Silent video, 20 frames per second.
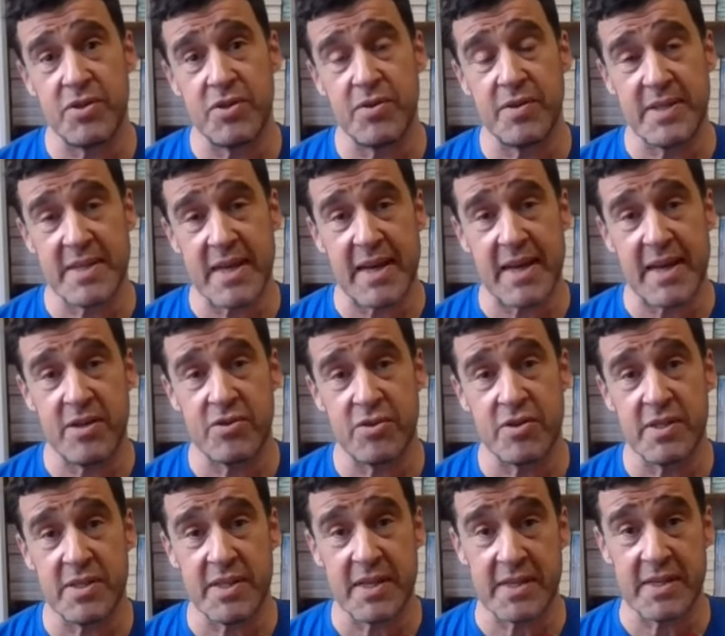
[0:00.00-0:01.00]
doing
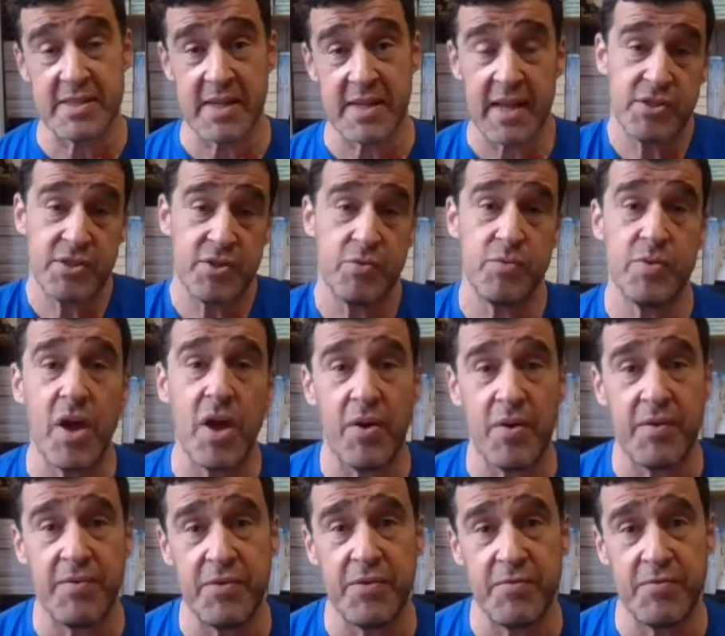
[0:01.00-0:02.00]
dangerous things, and as you know,
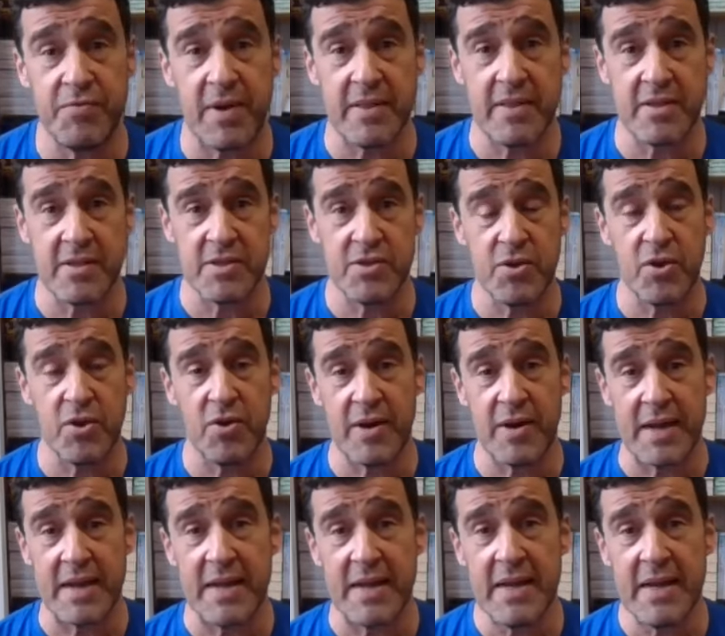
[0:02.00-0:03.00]
if you've read the
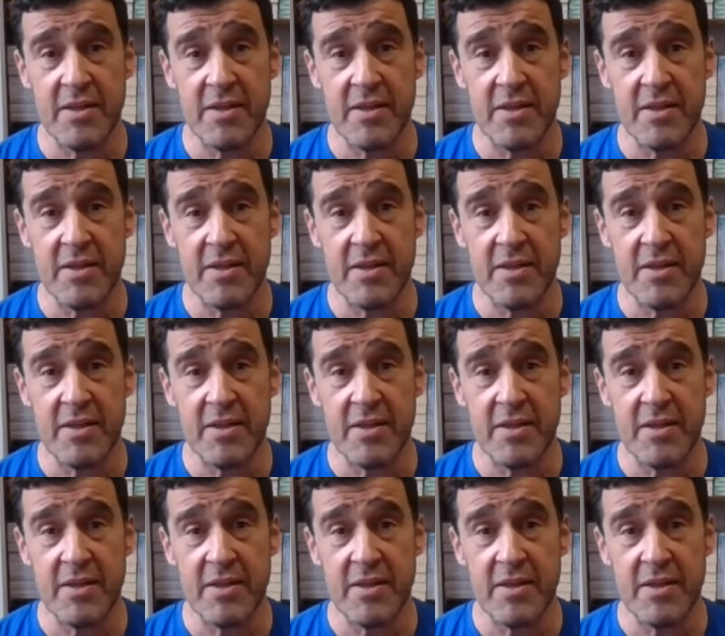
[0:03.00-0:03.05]
story,